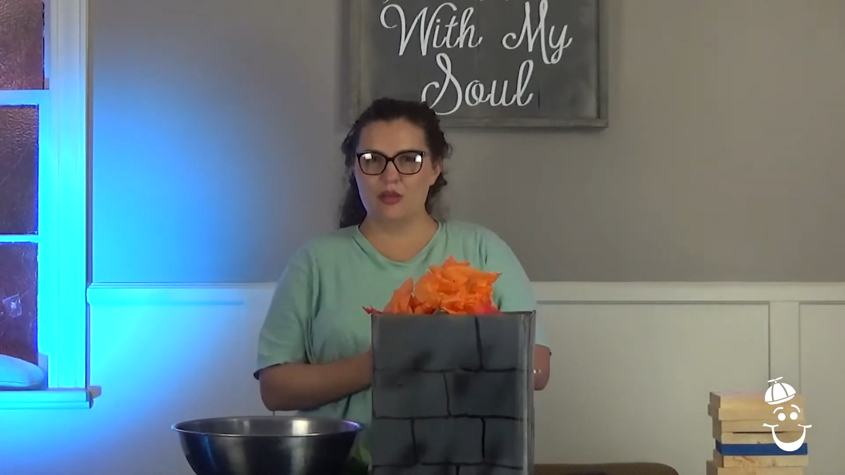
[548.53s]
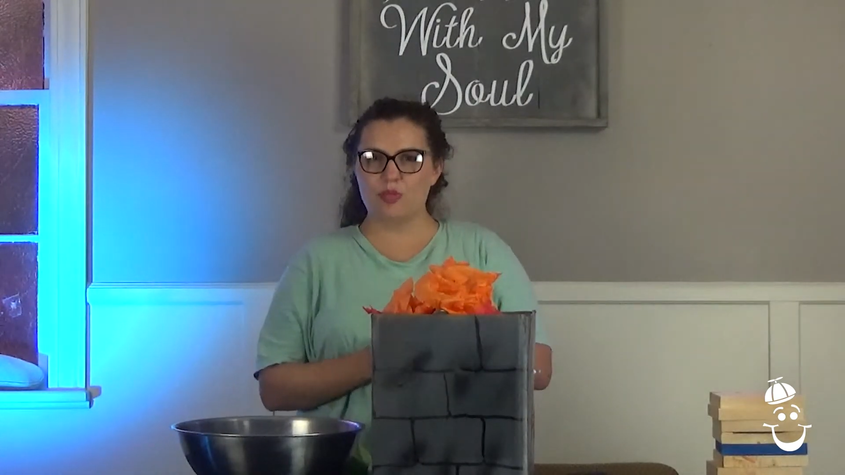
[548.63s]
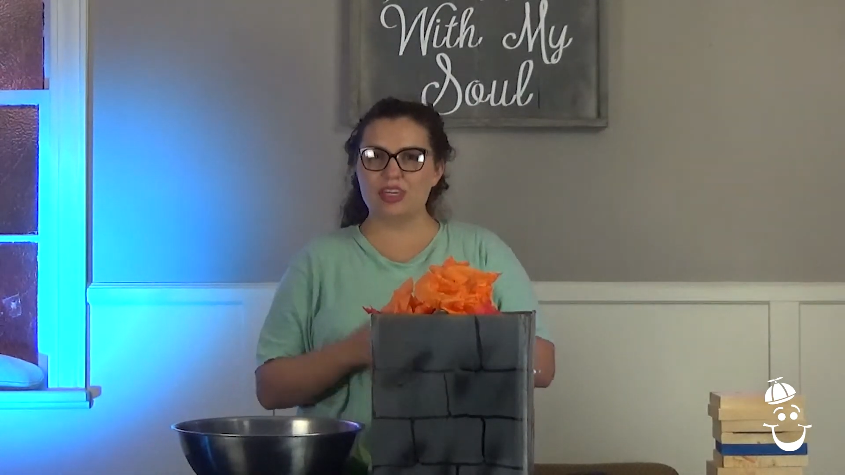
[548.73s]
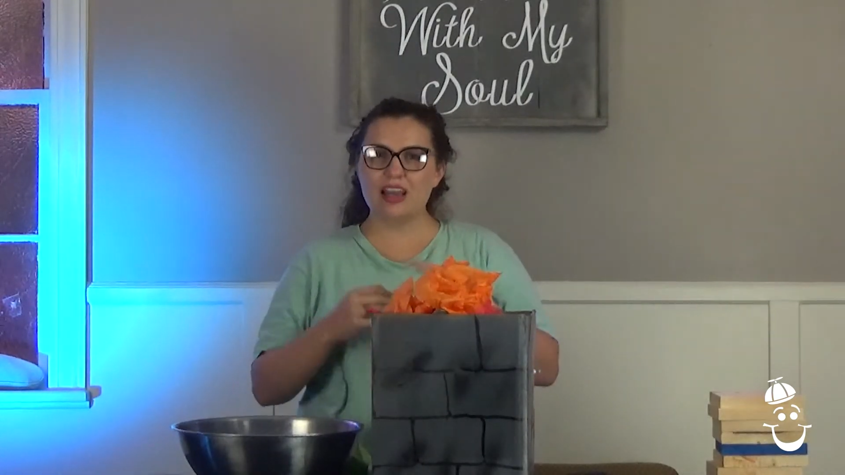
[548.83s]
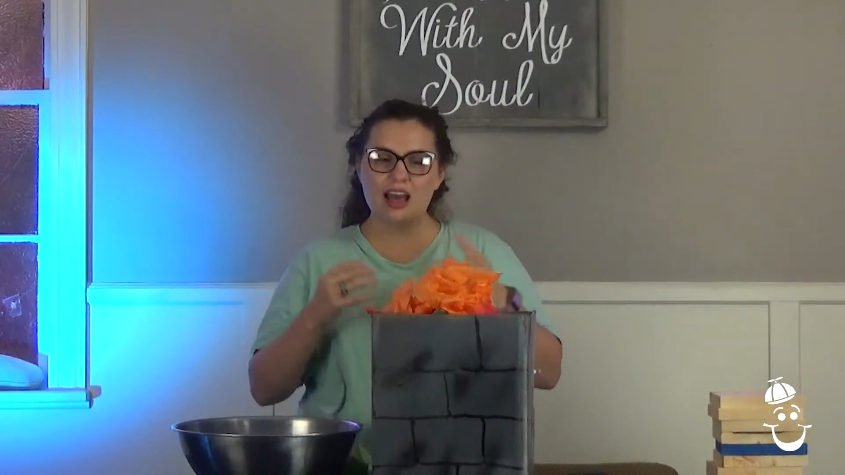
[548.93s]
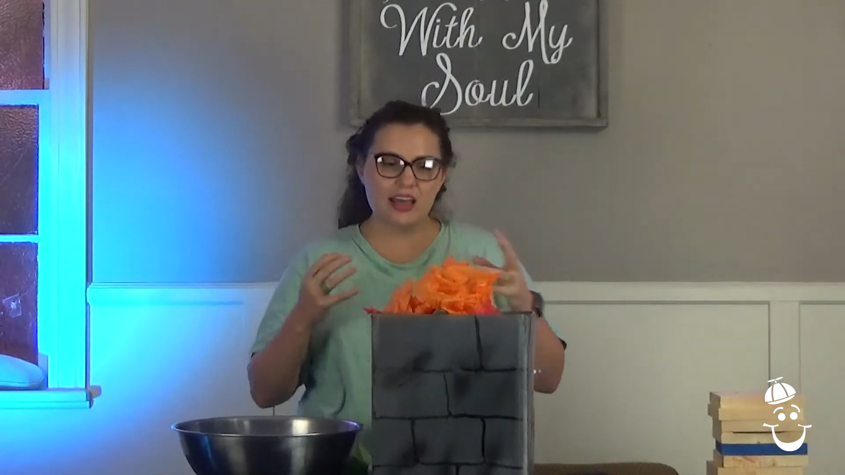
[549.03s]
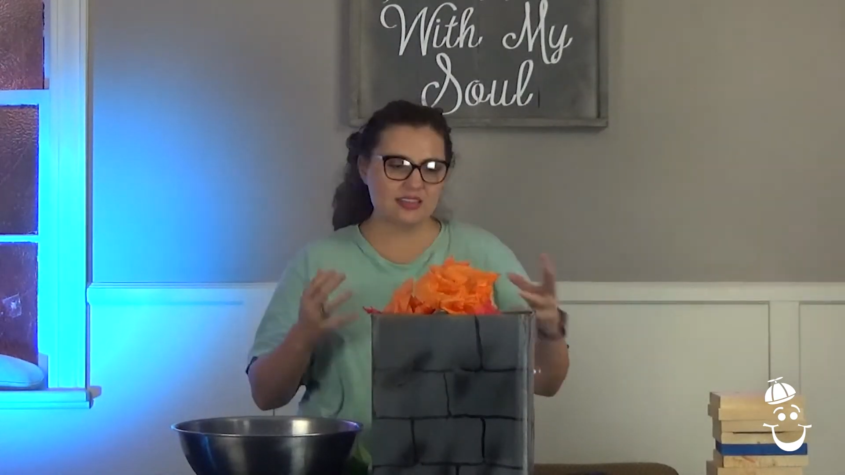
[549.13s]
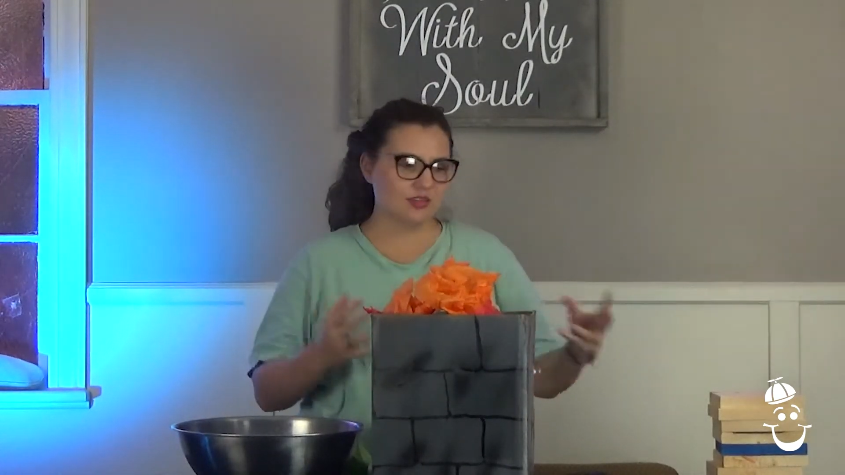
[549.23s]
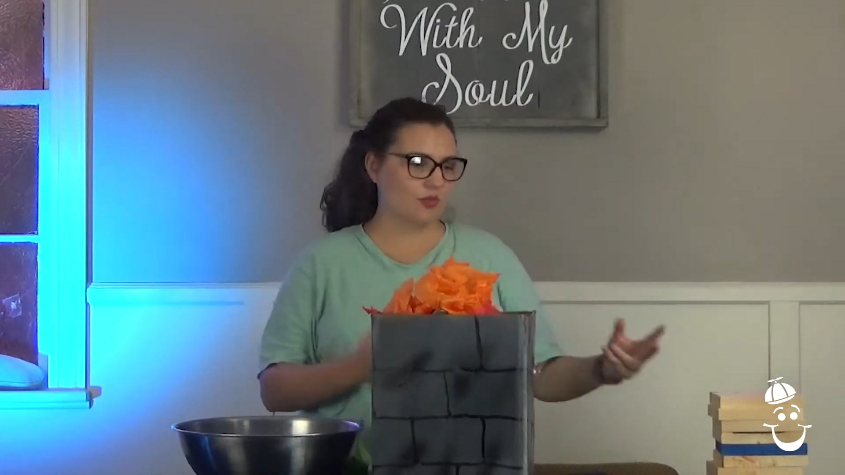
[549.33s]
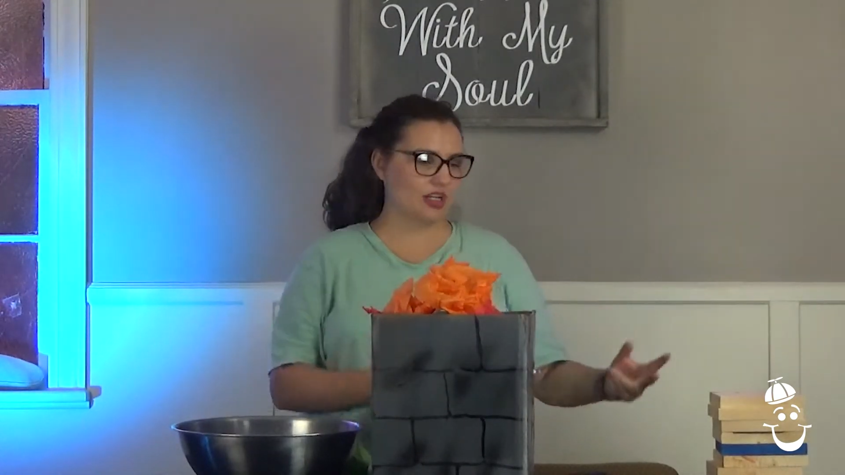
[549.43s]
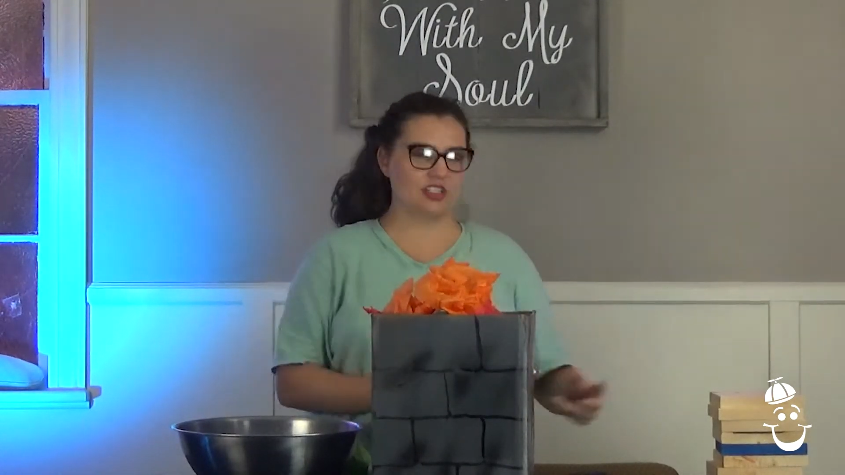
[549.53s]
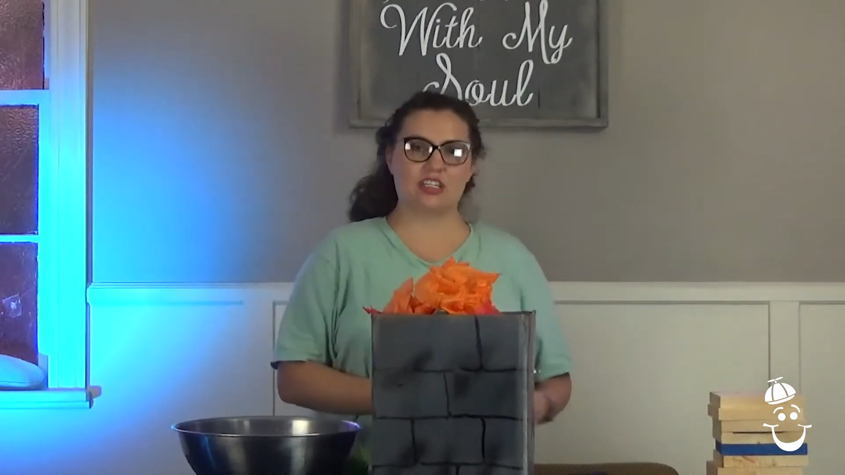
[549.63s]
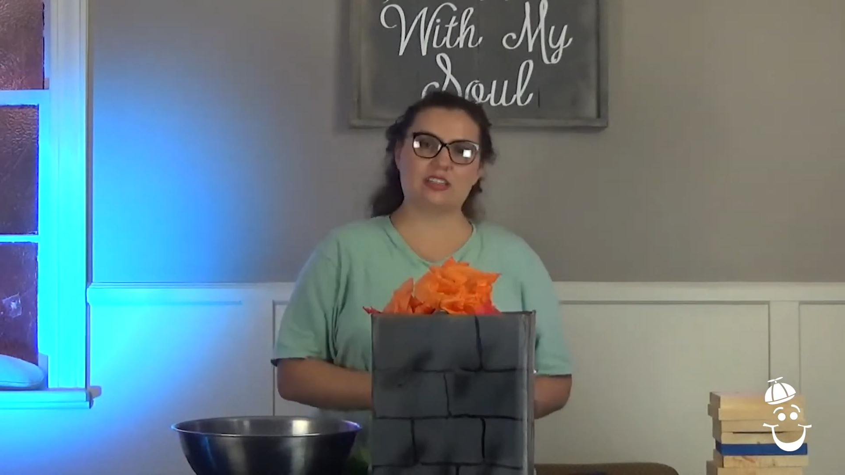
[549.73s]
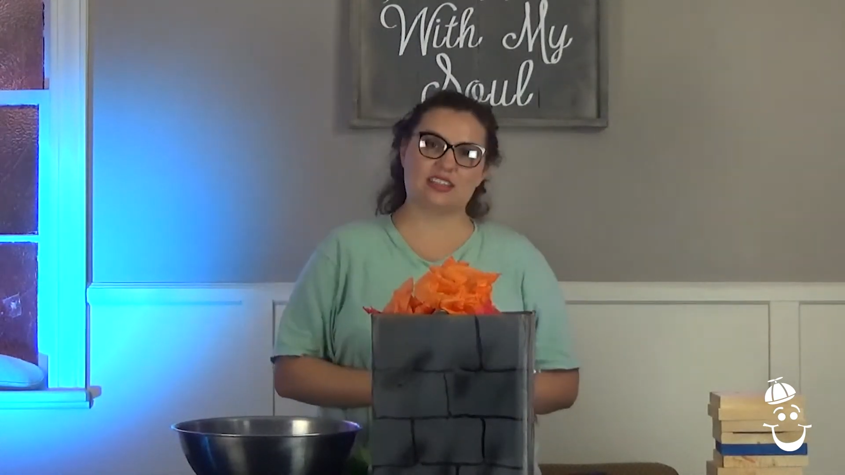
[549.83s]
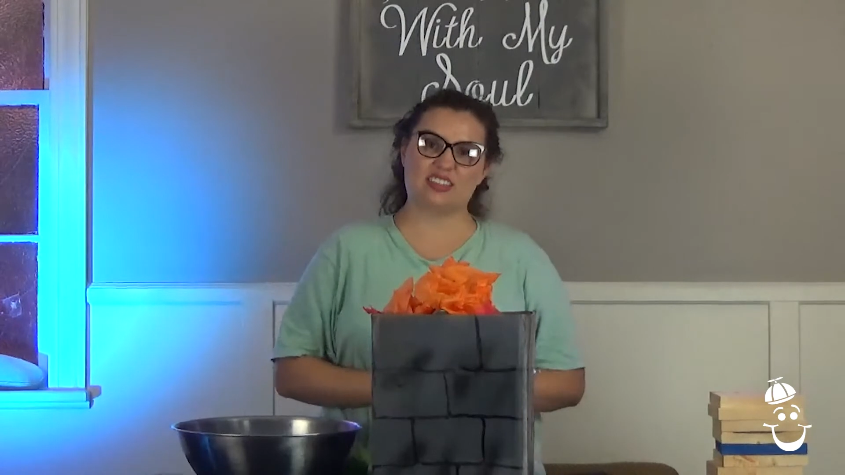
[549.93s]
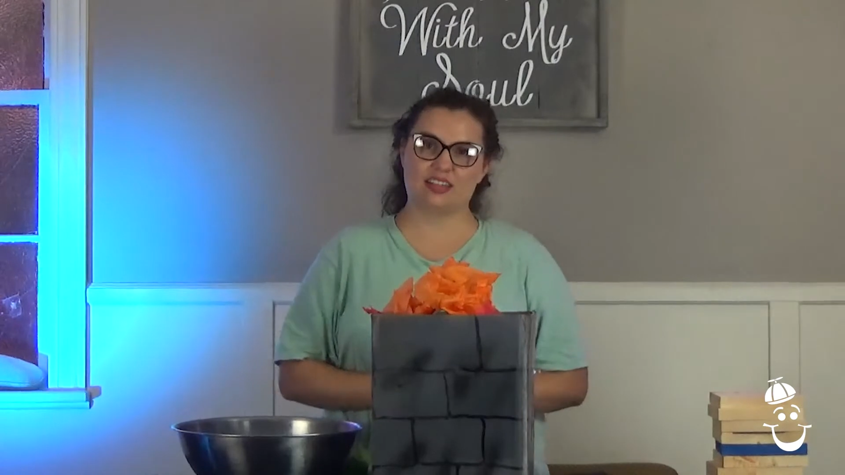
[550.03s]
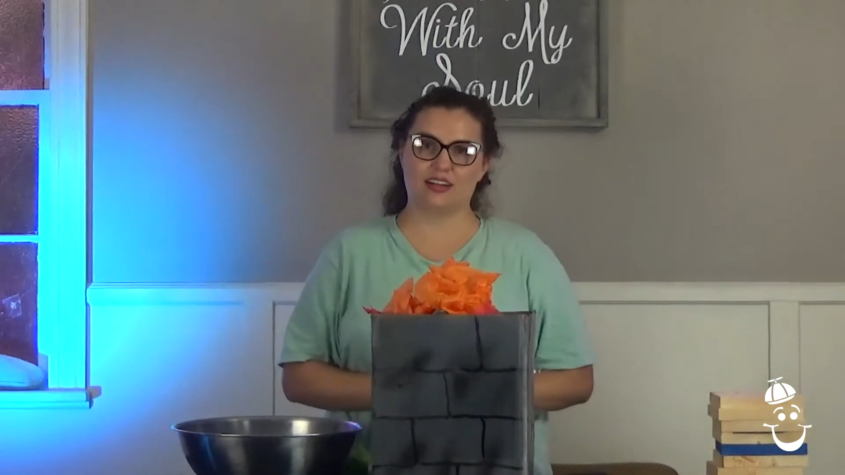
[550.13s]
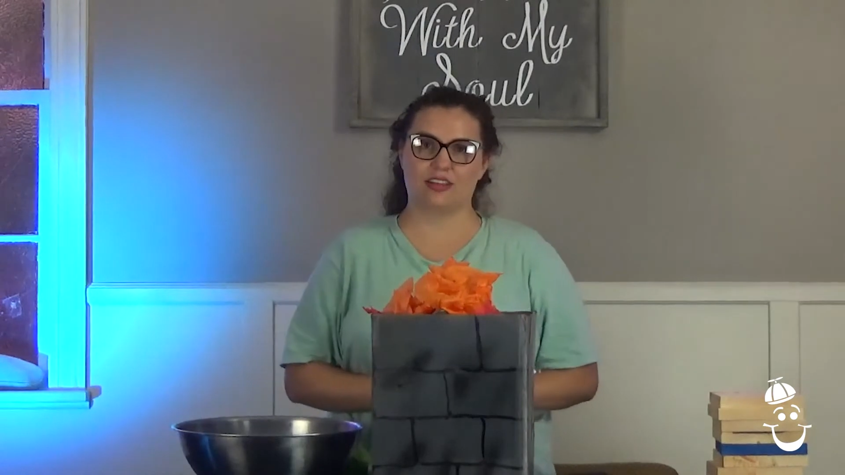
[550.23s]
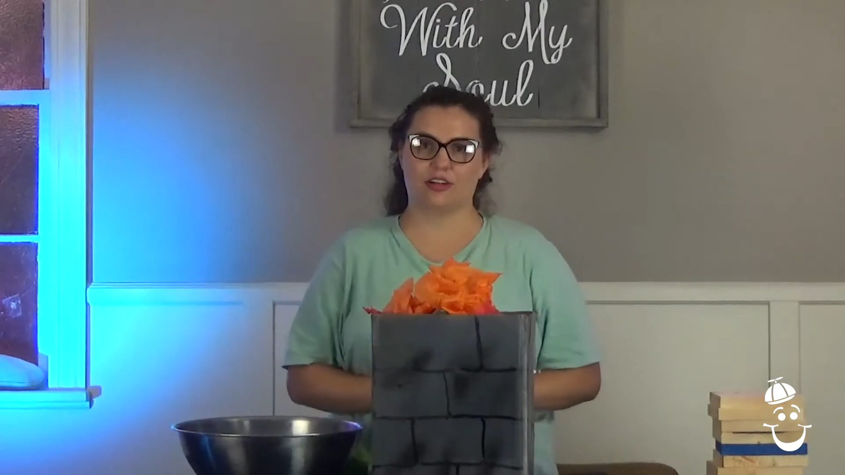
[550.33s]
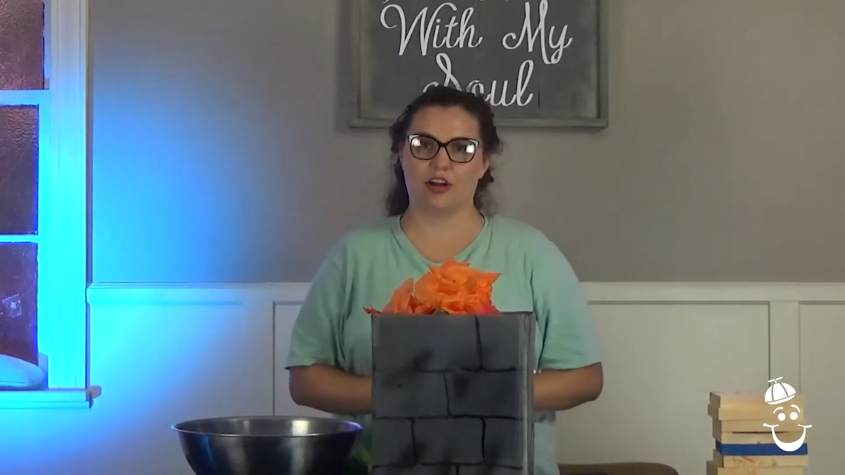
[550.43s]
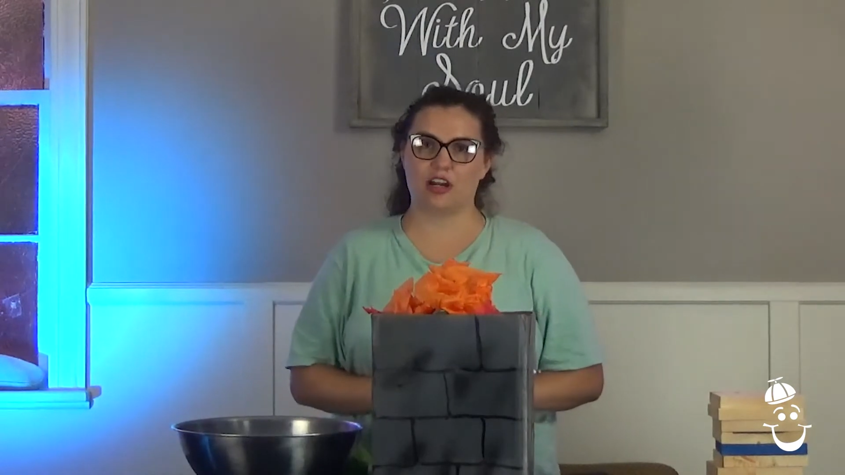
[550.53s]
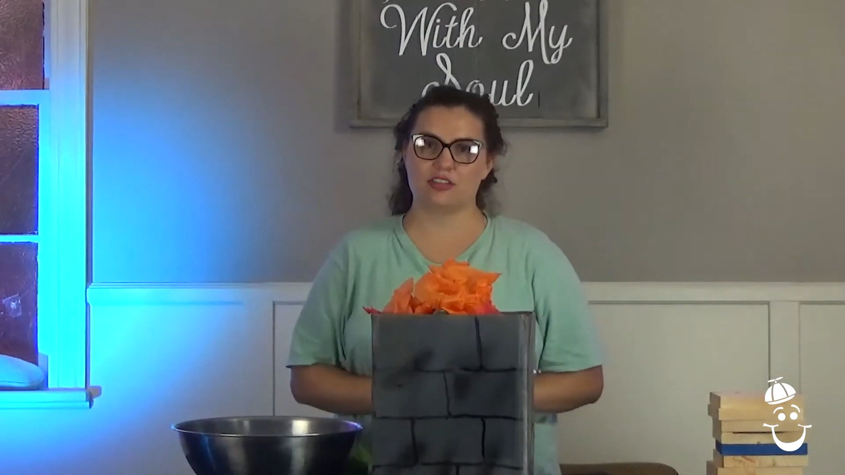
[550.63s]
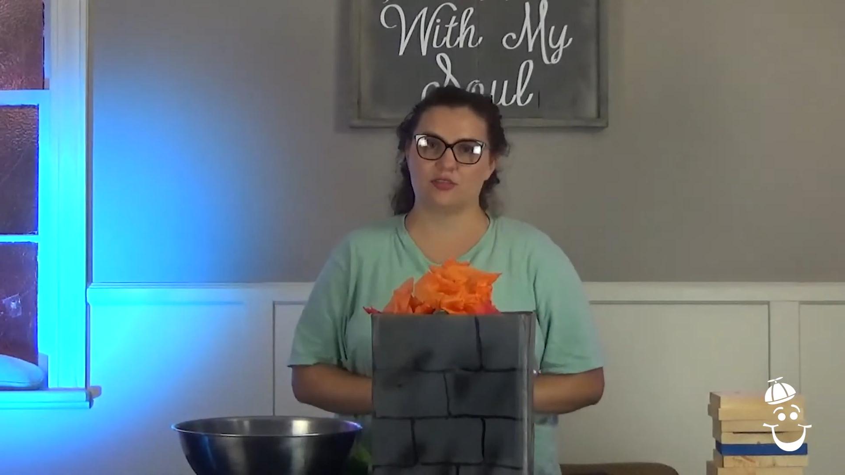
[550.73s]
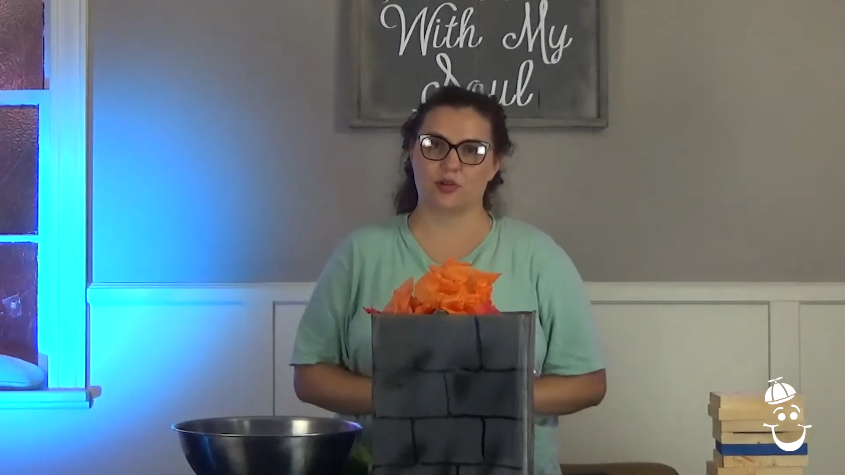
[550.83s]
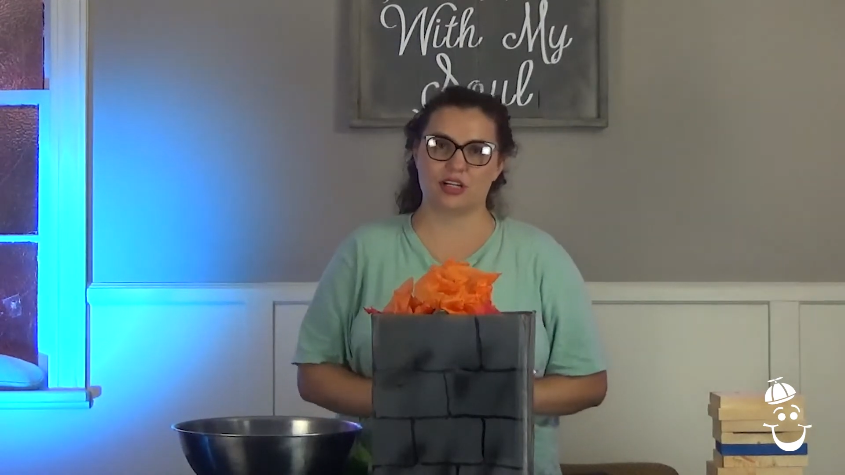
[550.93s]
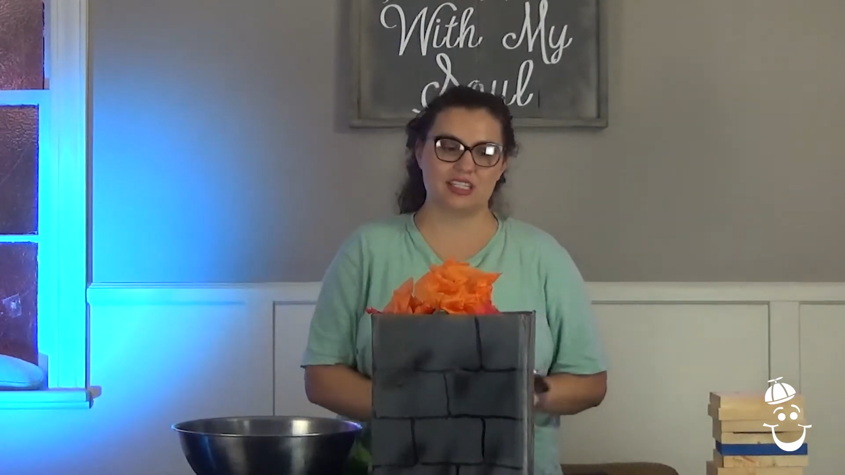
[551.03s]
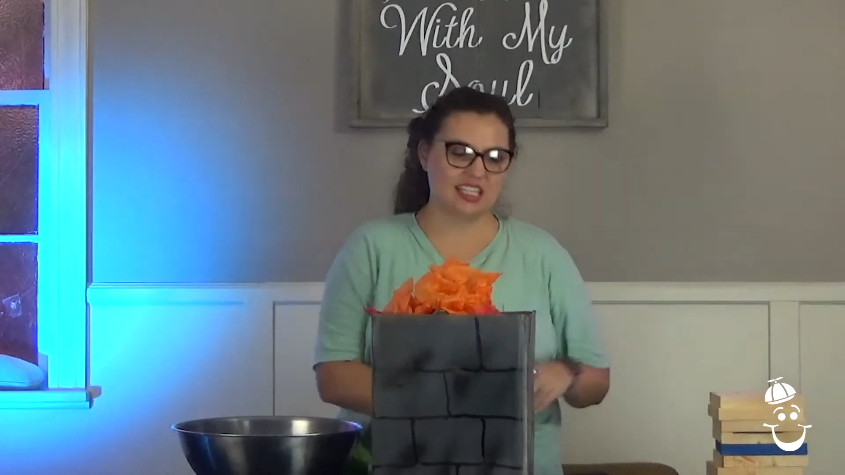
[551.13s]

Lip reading: because of what Jesus did on the cross for us,